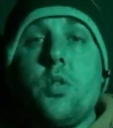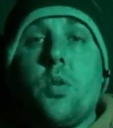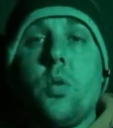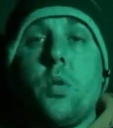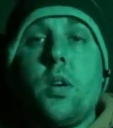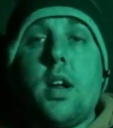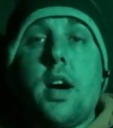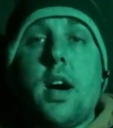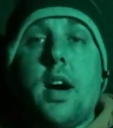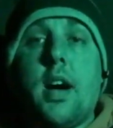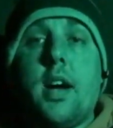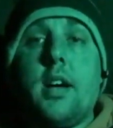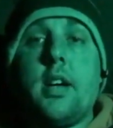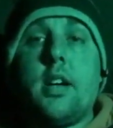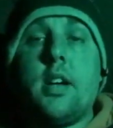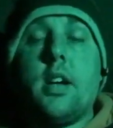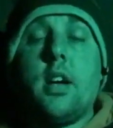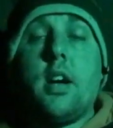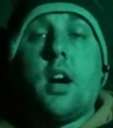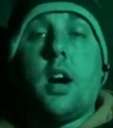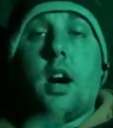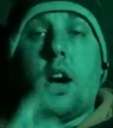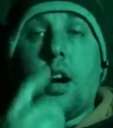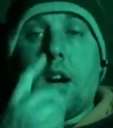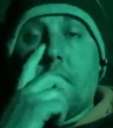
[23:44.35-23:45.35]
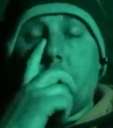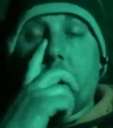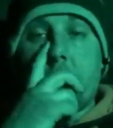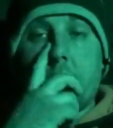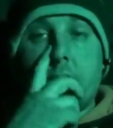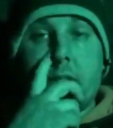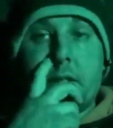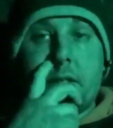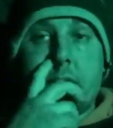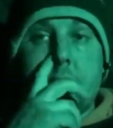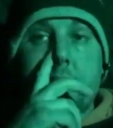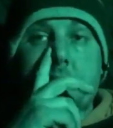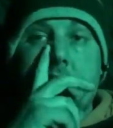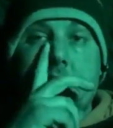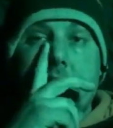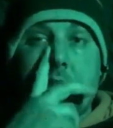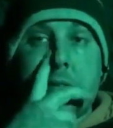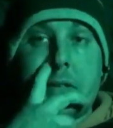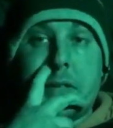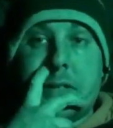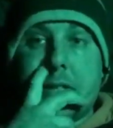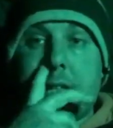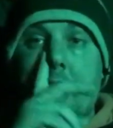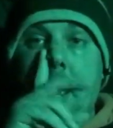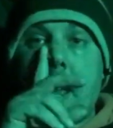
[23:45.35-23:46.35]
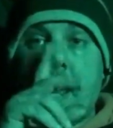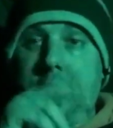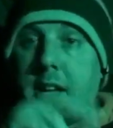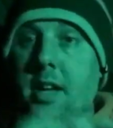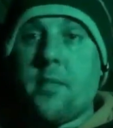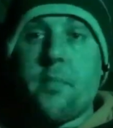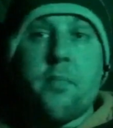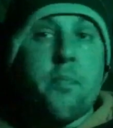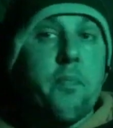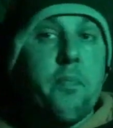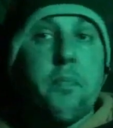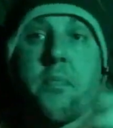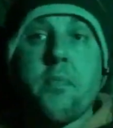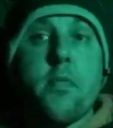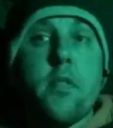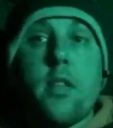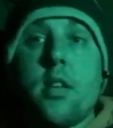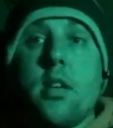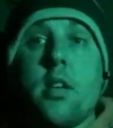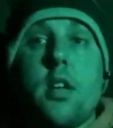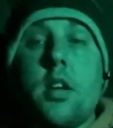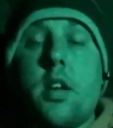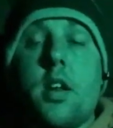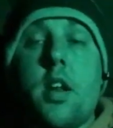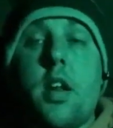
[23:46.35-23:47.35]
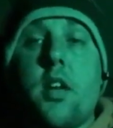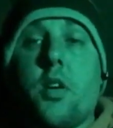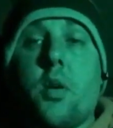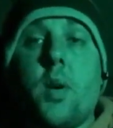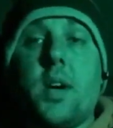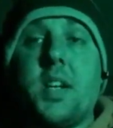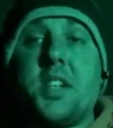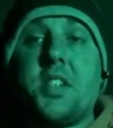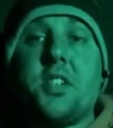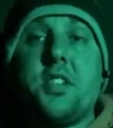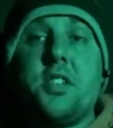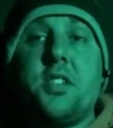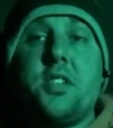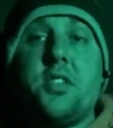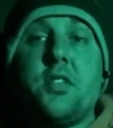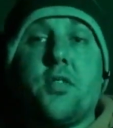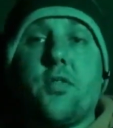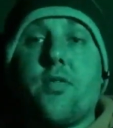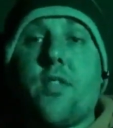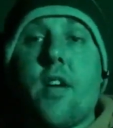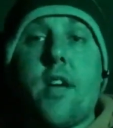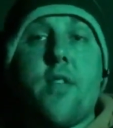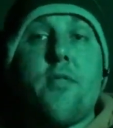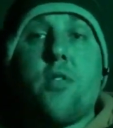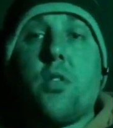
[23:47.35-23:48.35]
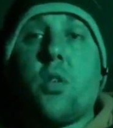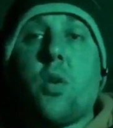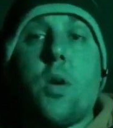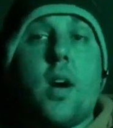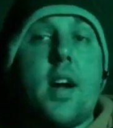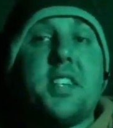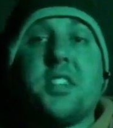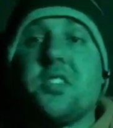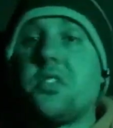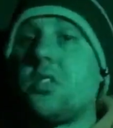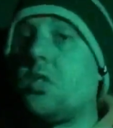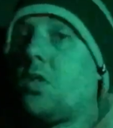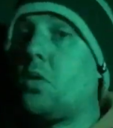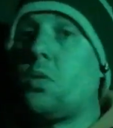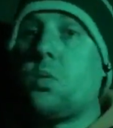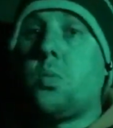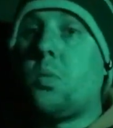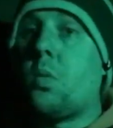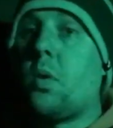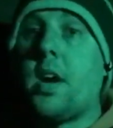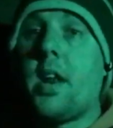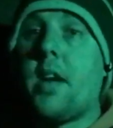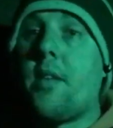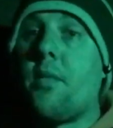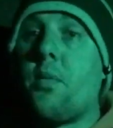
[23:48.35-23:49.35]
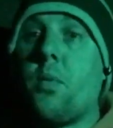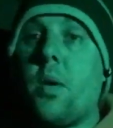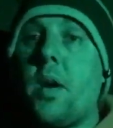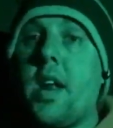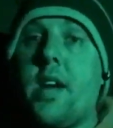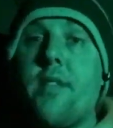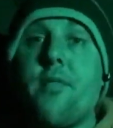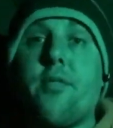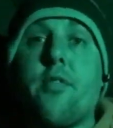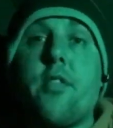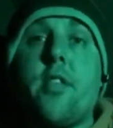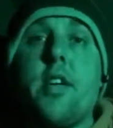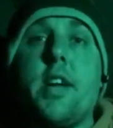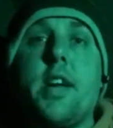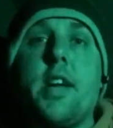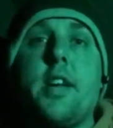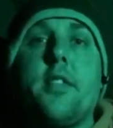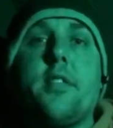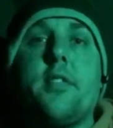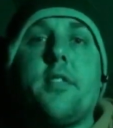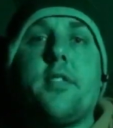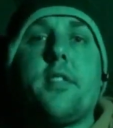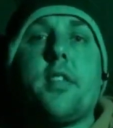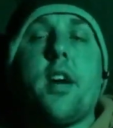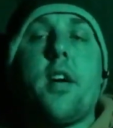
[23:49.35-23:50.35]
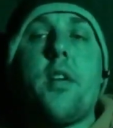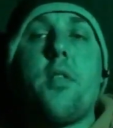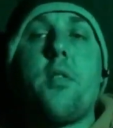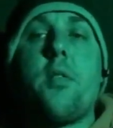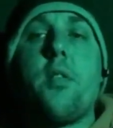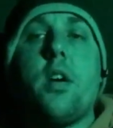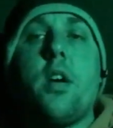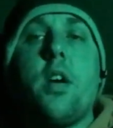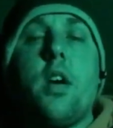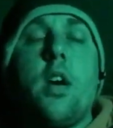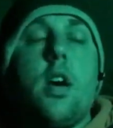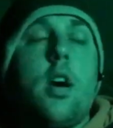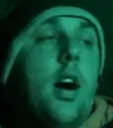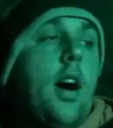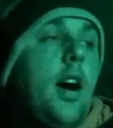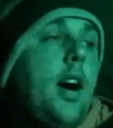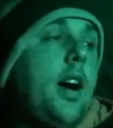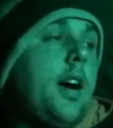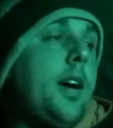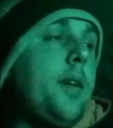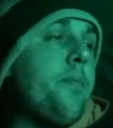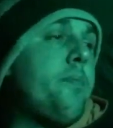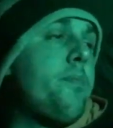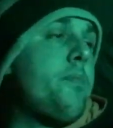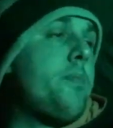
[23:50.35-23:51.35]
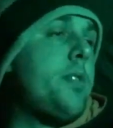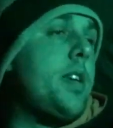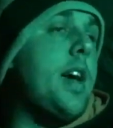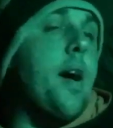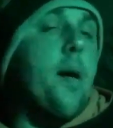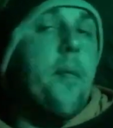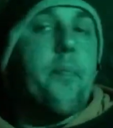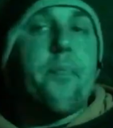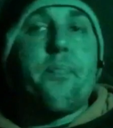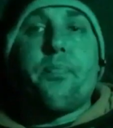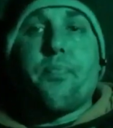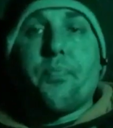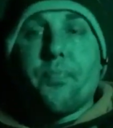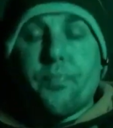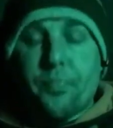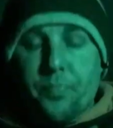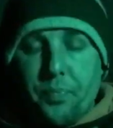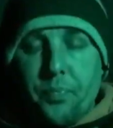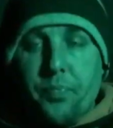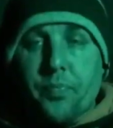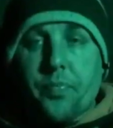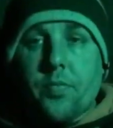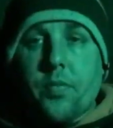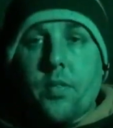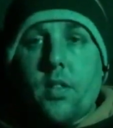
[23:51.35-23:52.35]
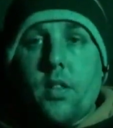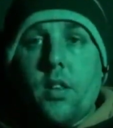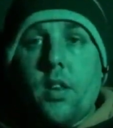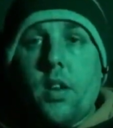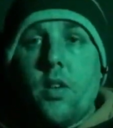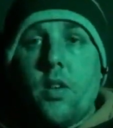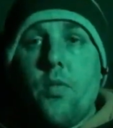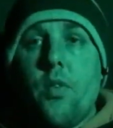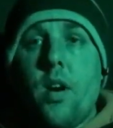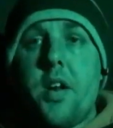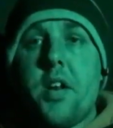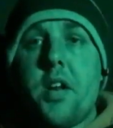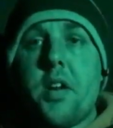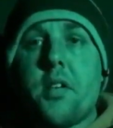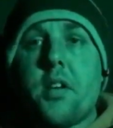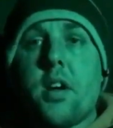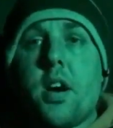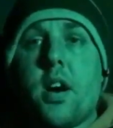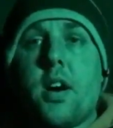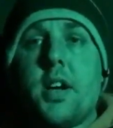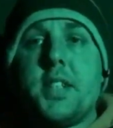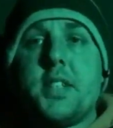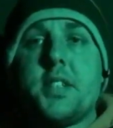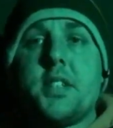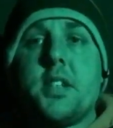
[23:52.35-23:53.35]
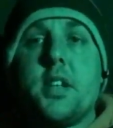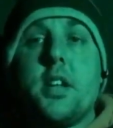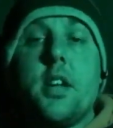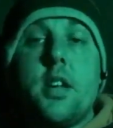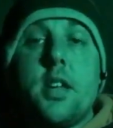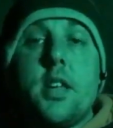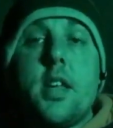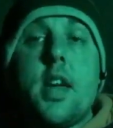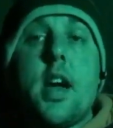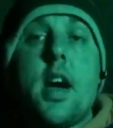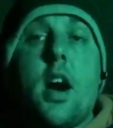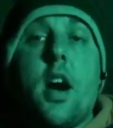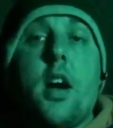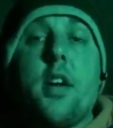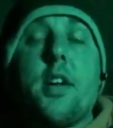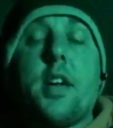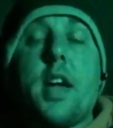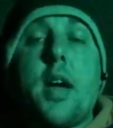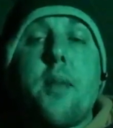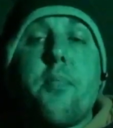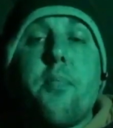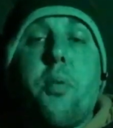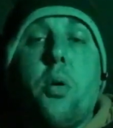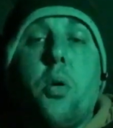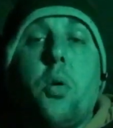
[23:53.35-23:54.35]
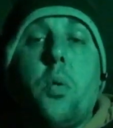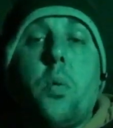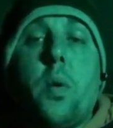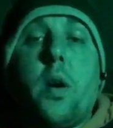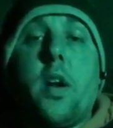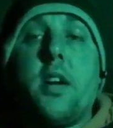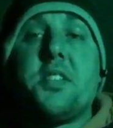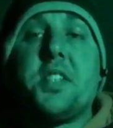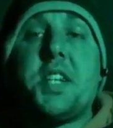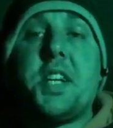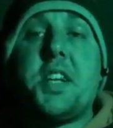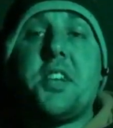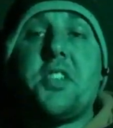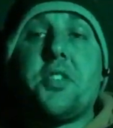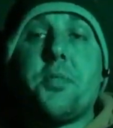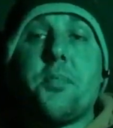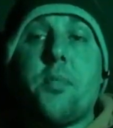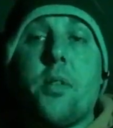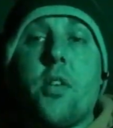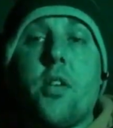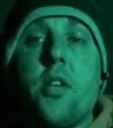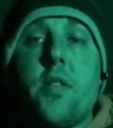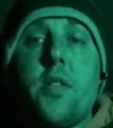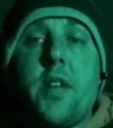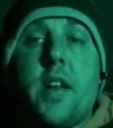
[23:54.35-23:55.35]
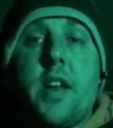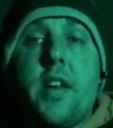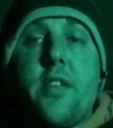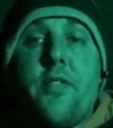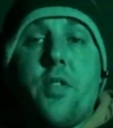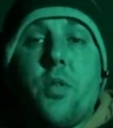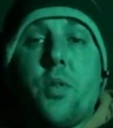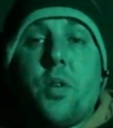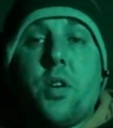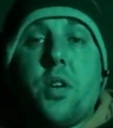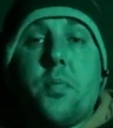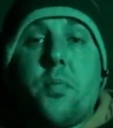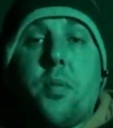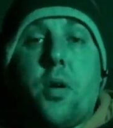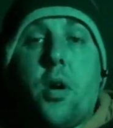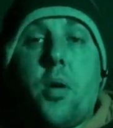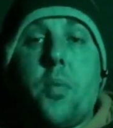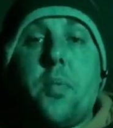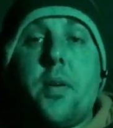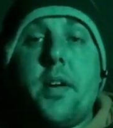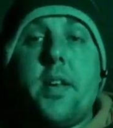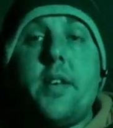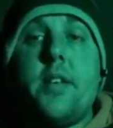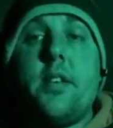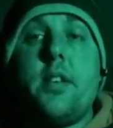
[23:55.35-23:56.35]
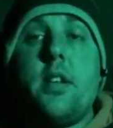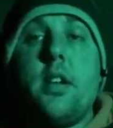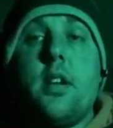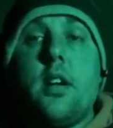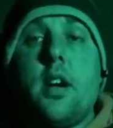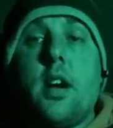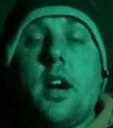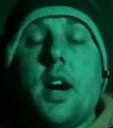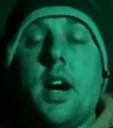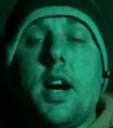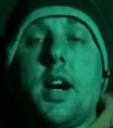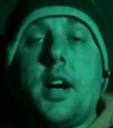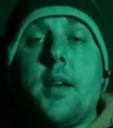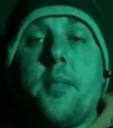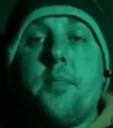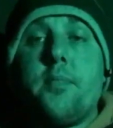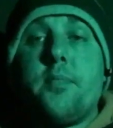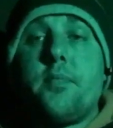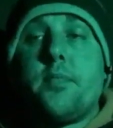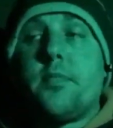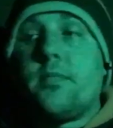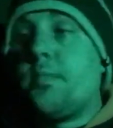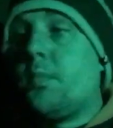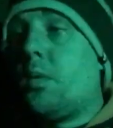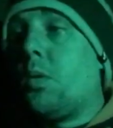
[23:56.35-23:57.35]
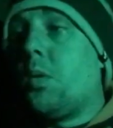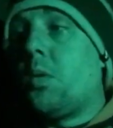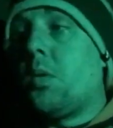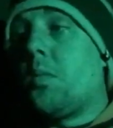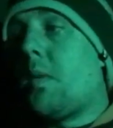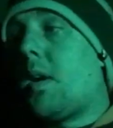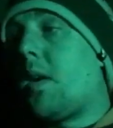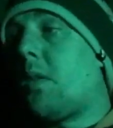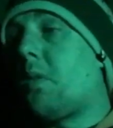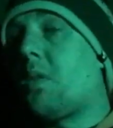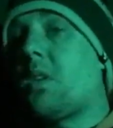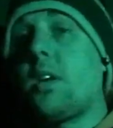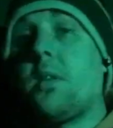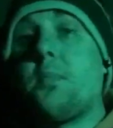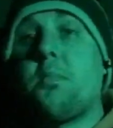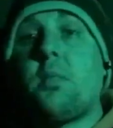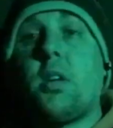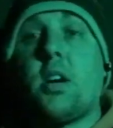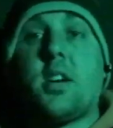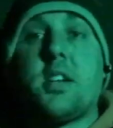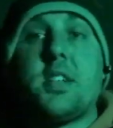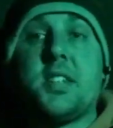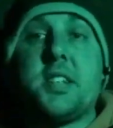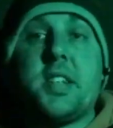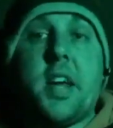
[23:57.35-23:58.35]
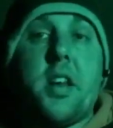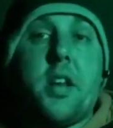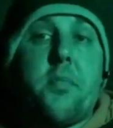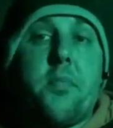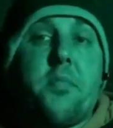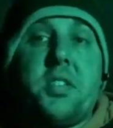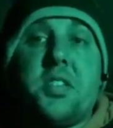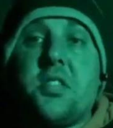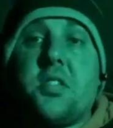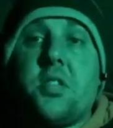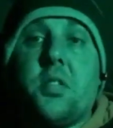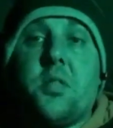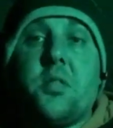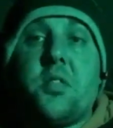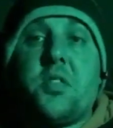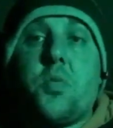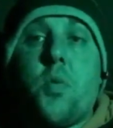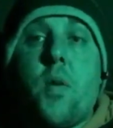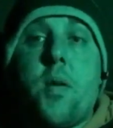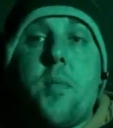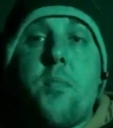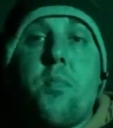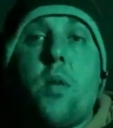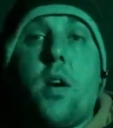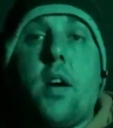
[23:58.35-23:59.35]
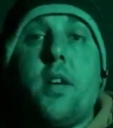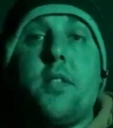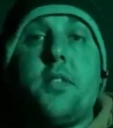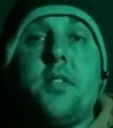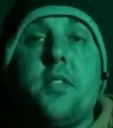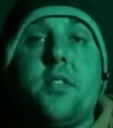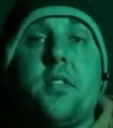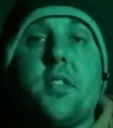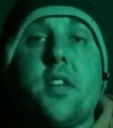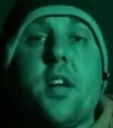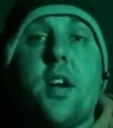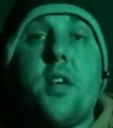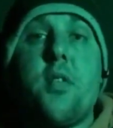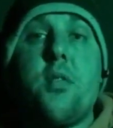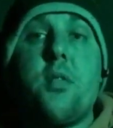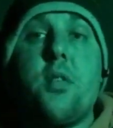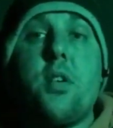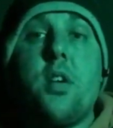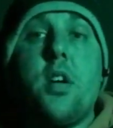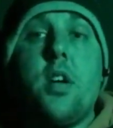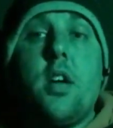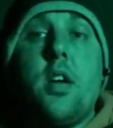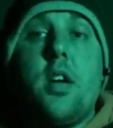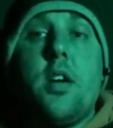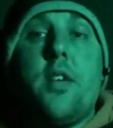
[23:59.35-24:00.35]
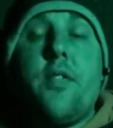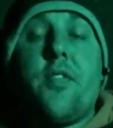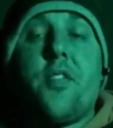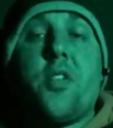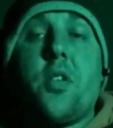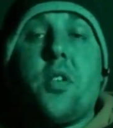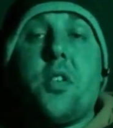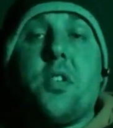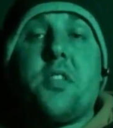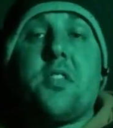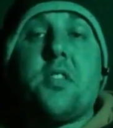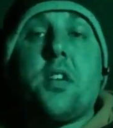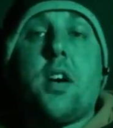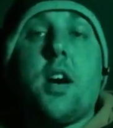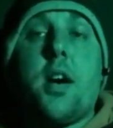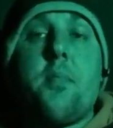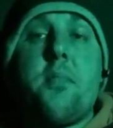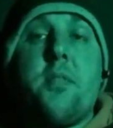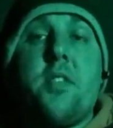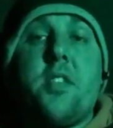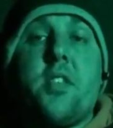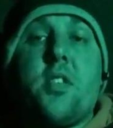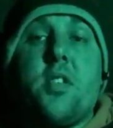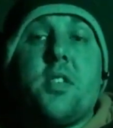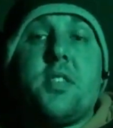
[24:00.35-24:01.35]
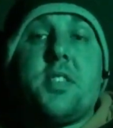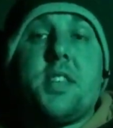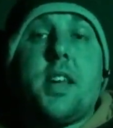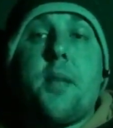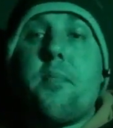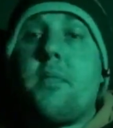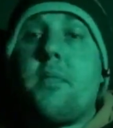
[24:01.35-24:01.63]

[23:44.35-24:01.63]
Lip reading: I'll take, you know, questions or friend requests or whatever it is. So yeah, righto guys. Yeah, okay Paul, well I'll see you tomorrow then if you're going to pop in. More than welcome. Like I said, I'm just on swim 1, so if you've got the time and you've got 10 minutes, just nip